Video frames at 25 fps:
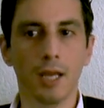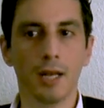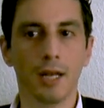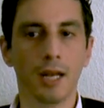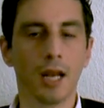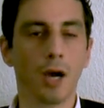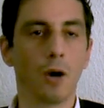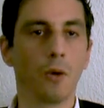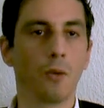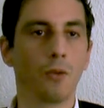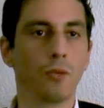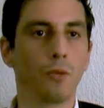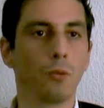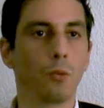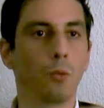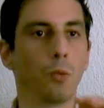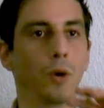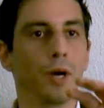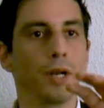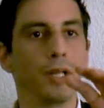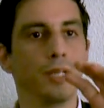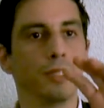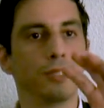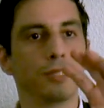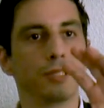Now,
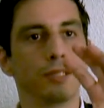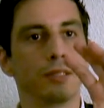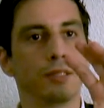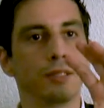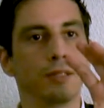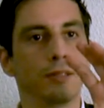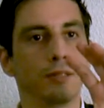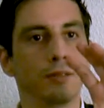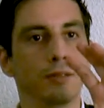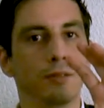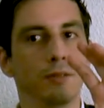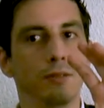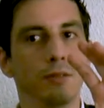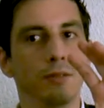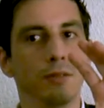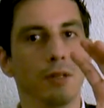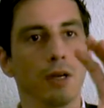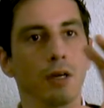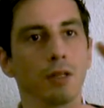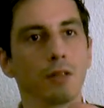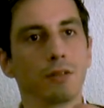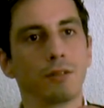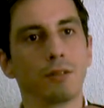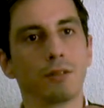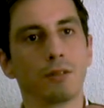what is
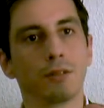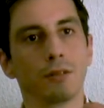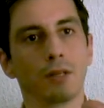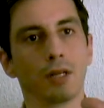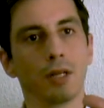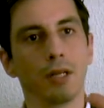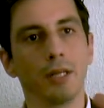not